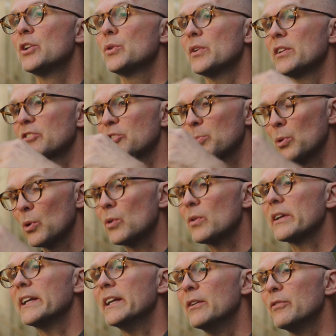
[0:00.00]
to
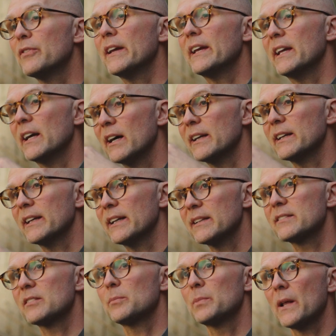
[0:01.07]
explore if AI
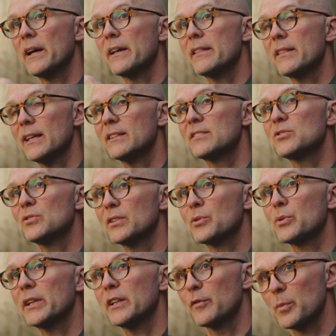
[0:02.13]
can supply things to the
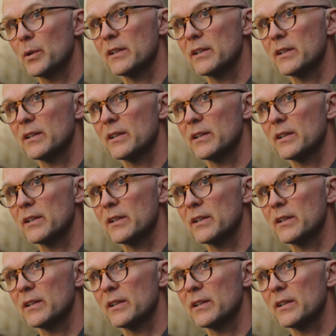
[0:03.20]
creative